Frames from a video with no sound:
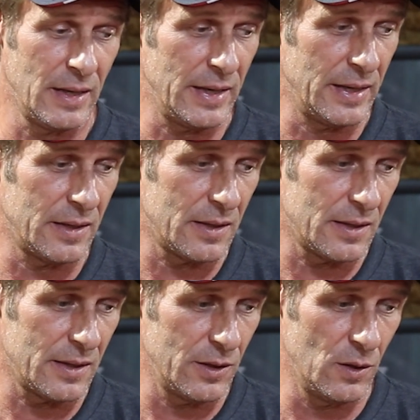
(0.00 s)
And
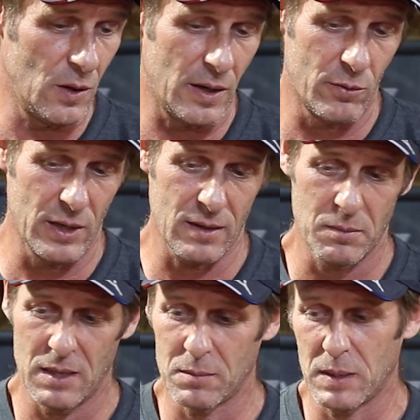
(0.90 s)
you know, I
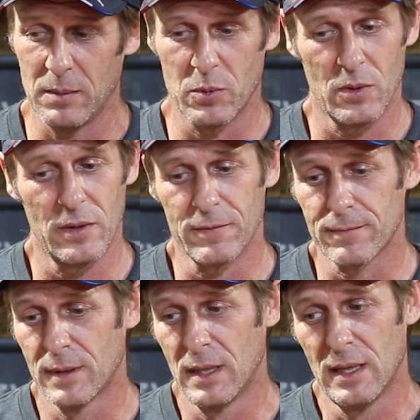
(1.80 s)
recommend people,
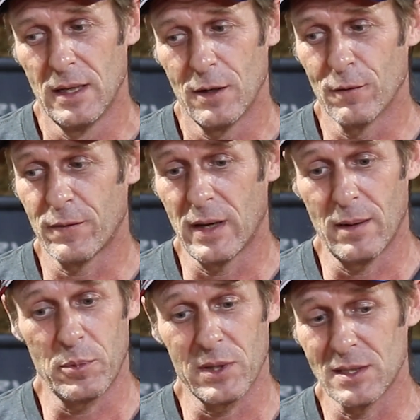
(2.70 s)
if you're fed
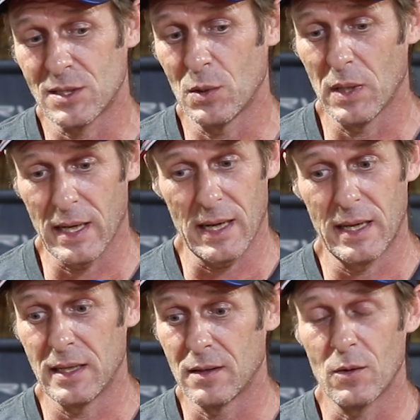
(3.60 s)
up with this too, like
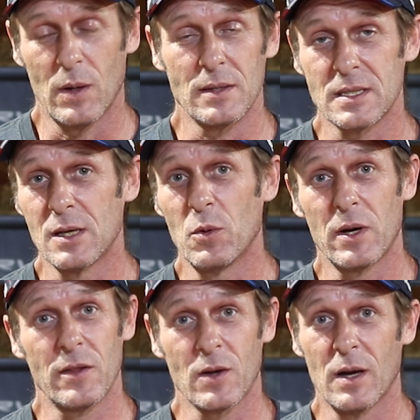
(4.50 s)
I did, go out and see
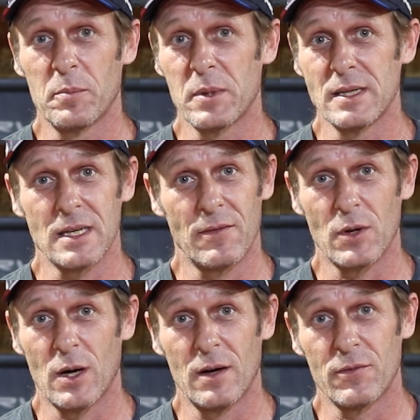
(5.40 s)
what other companies have
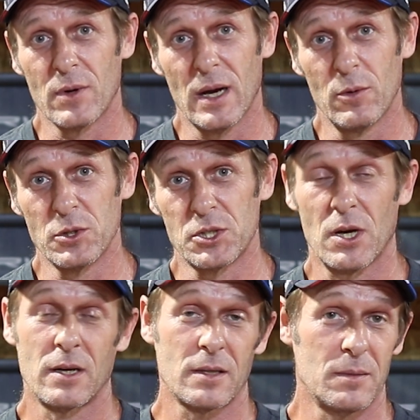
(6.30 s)
to offer. I was
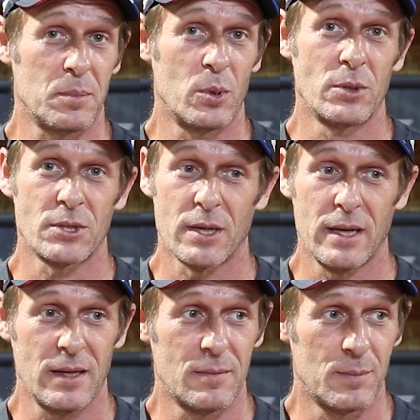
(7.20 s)
shocked that Porsche
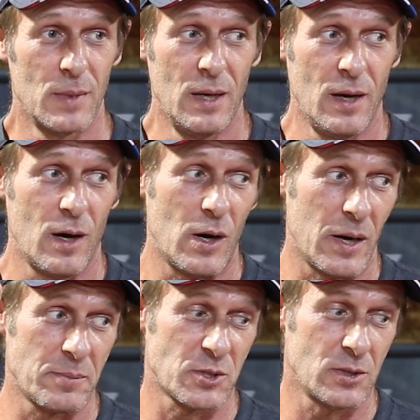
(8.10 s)
had
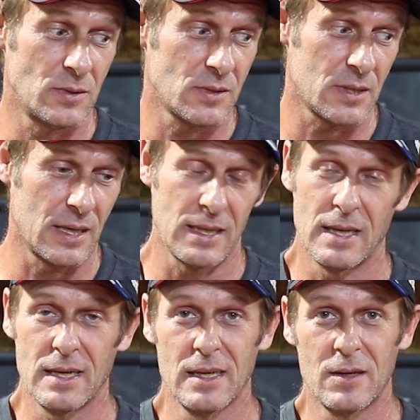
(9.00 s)
options like
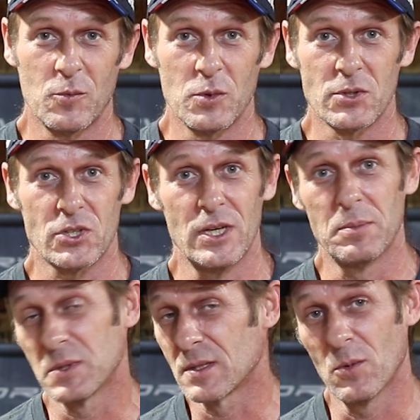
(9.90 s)
they did and were as
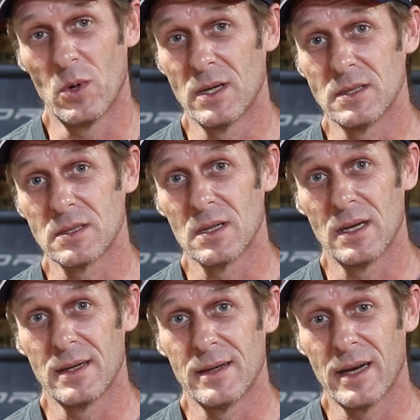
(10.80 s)
cheap as it was.
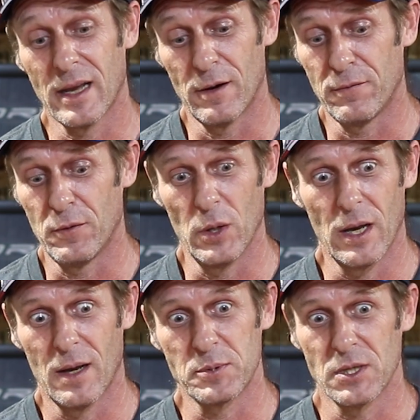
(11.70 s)
I got a fully
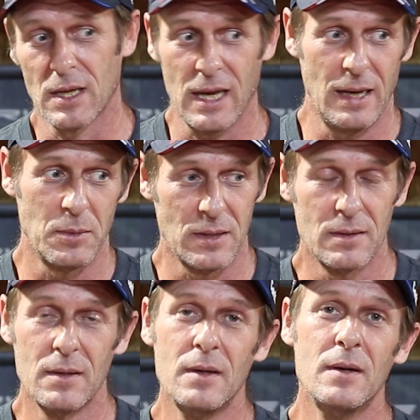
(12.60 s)
optioned Cayman
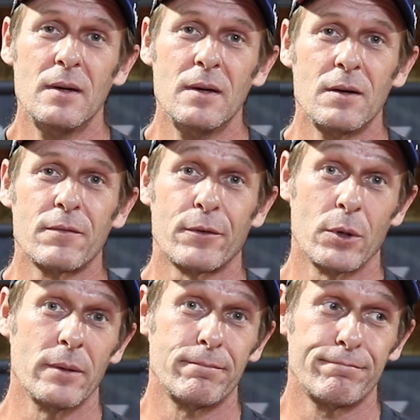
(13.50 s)

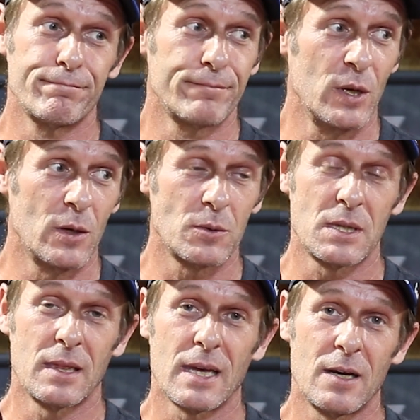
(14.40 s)
for, you know,
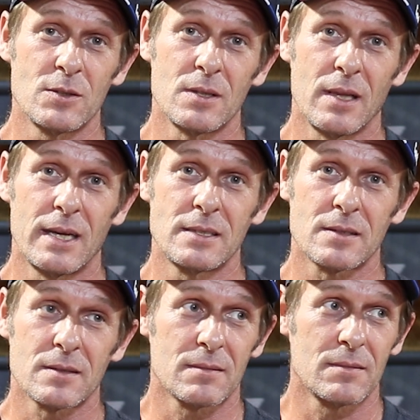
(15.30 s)
10,000
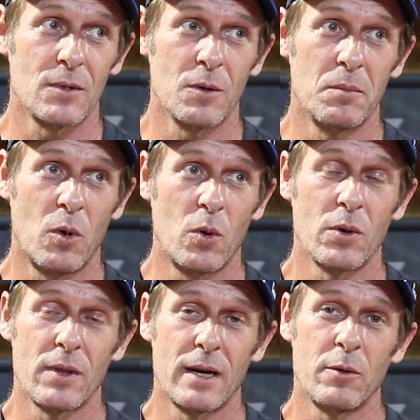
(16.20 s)
less or
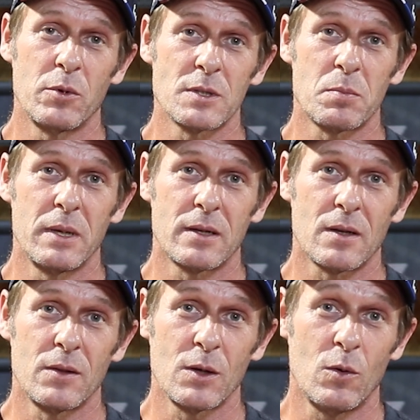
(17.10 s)
more than I would have spent
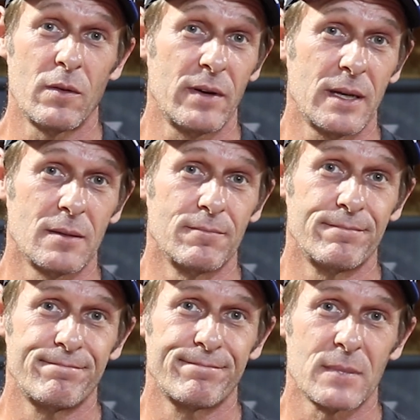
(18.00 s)
on the Corvette.
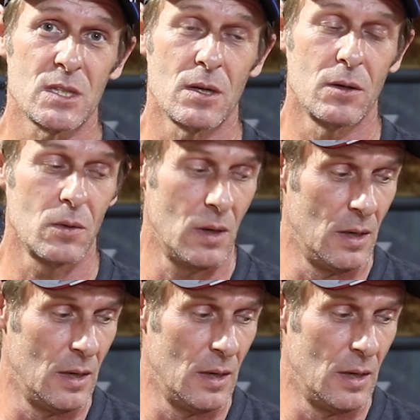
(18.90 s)
So